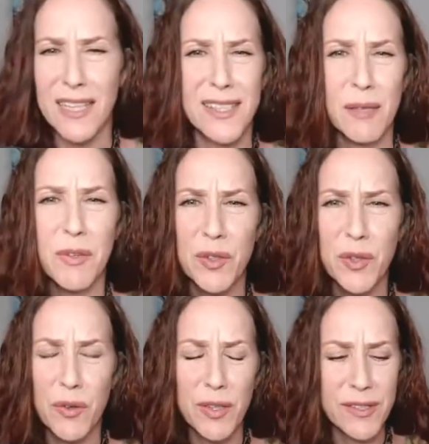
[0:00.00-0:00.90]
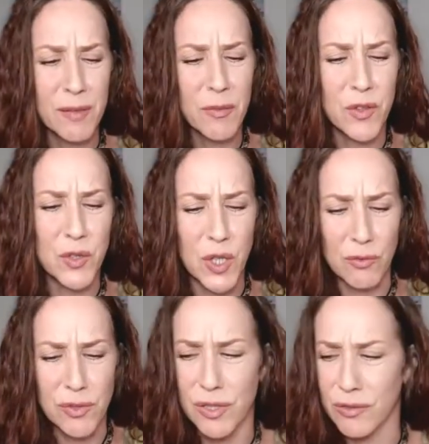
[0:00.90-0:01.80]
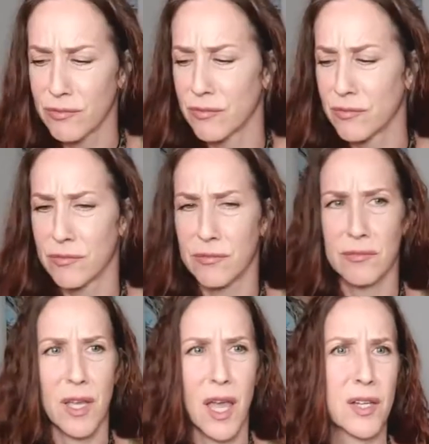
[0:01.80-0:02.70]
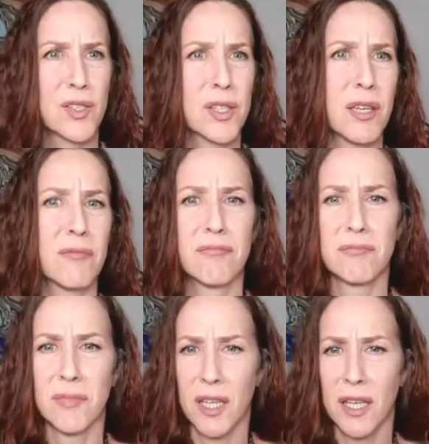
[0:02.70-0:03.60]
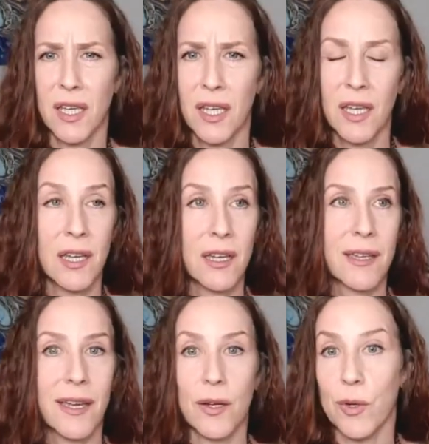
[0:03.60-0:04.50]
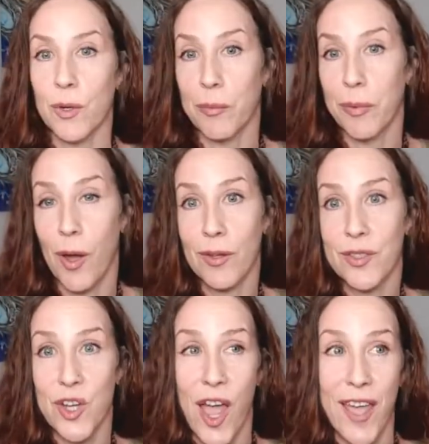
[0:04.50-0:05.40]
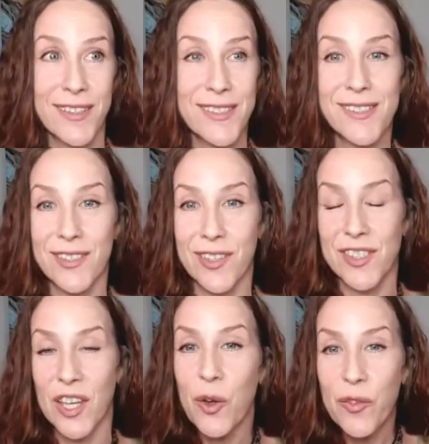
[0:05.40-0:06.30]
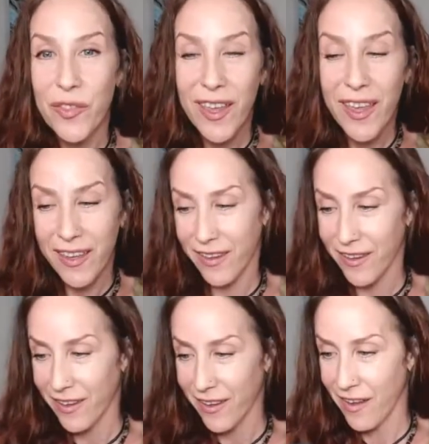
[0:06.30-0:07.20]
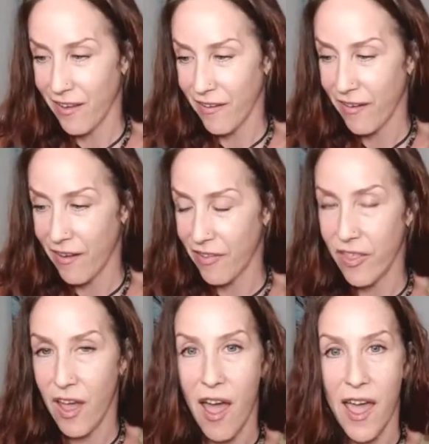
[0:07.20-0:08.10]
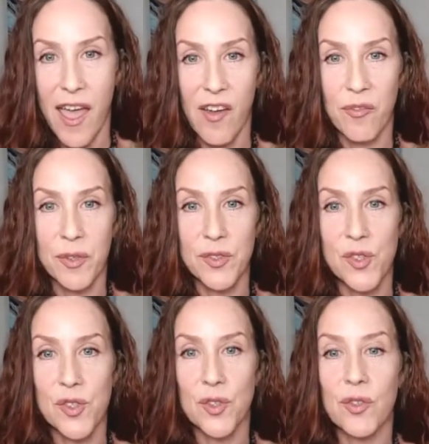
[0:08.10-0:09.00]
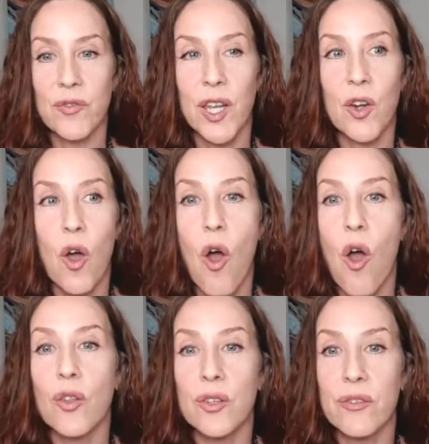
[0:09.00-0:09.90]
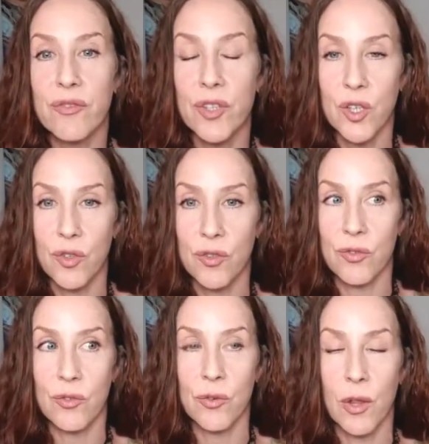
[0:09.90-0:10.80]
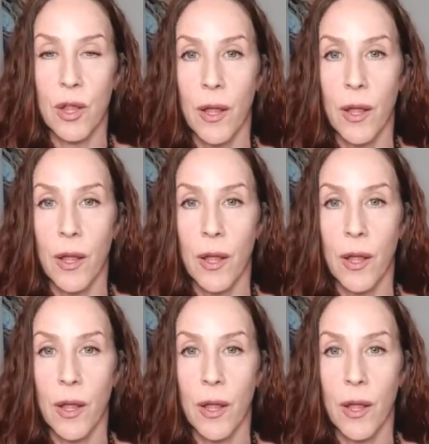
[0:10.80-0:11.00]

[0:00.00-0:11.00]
And some of you know this, some of you don't. I actually kind of want to apologize, because I don't think that I have been serving all of you